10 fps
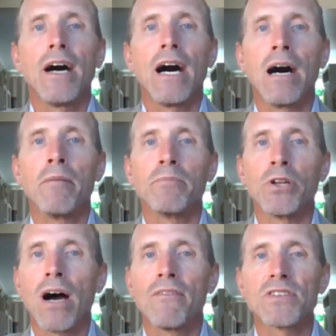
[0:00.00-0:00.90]
Um,
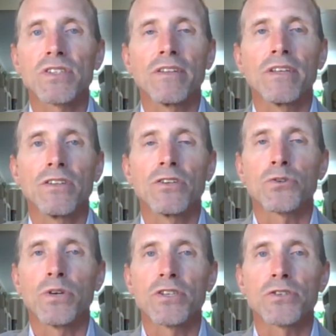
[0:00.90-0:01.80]
you know, obviously the the
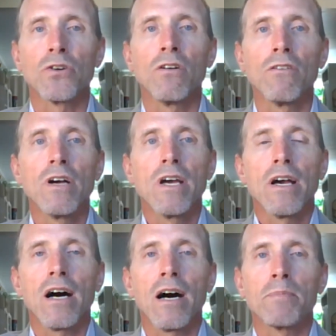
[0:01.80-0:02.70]
traditional
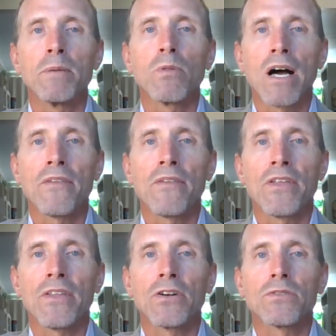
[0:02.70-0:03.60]
uh, people out there
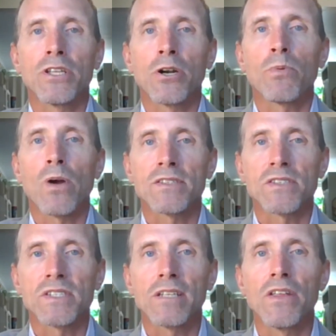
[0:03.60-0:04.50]
that are that are
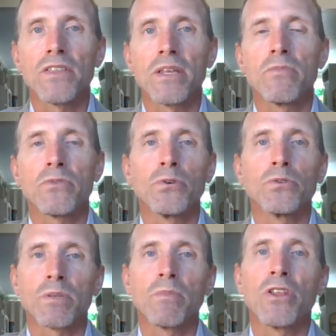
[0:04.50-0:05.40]
processing lithium through
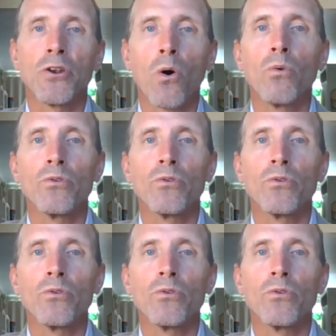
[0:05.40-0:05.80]
some of the known